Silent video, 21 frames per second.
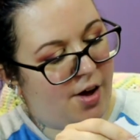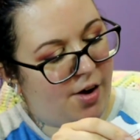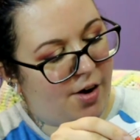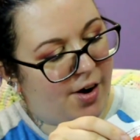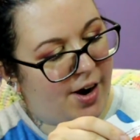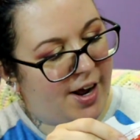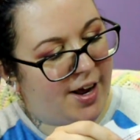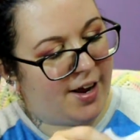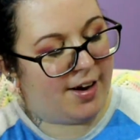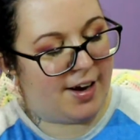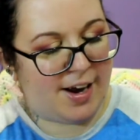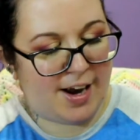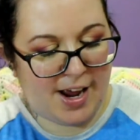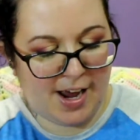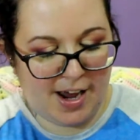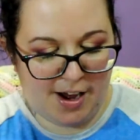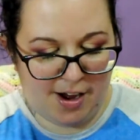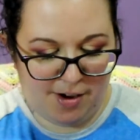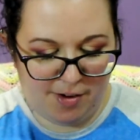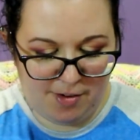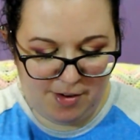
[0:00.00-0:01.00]
All right,
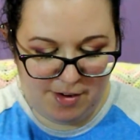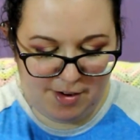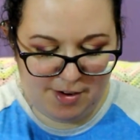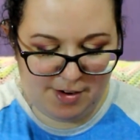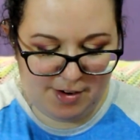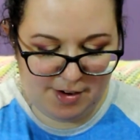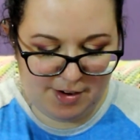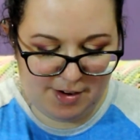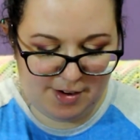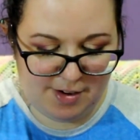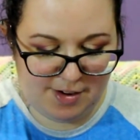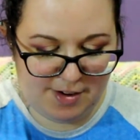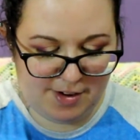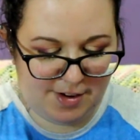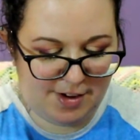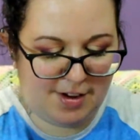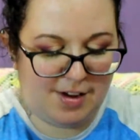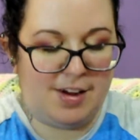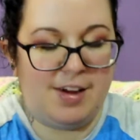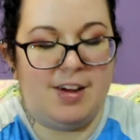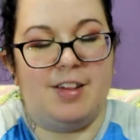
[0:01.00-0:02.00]
now,
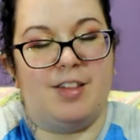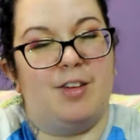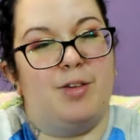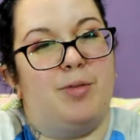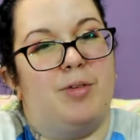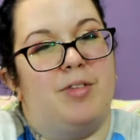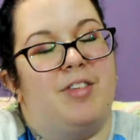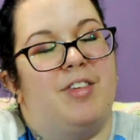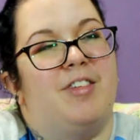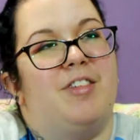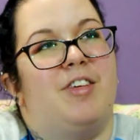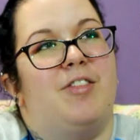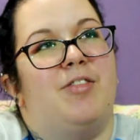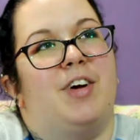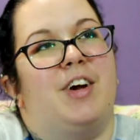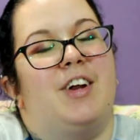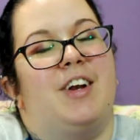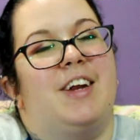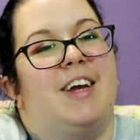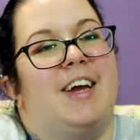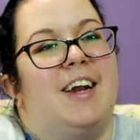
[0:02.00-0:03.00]
this was the stuff I
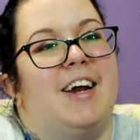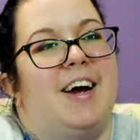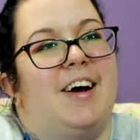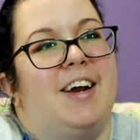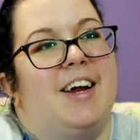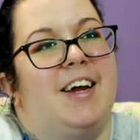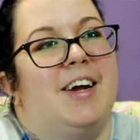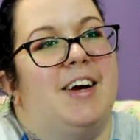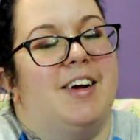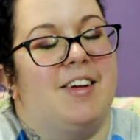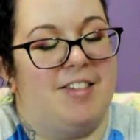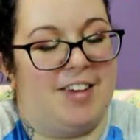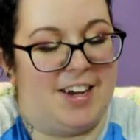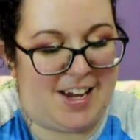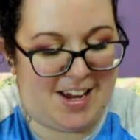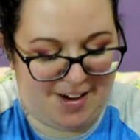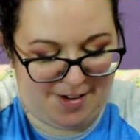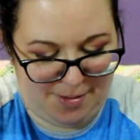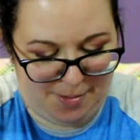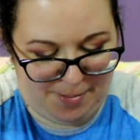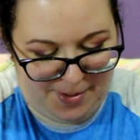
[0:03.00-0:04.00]
couldn't get out of here because I
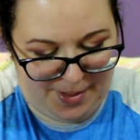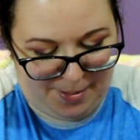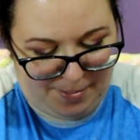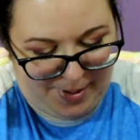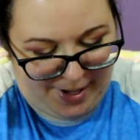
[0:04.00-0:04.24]
can't open the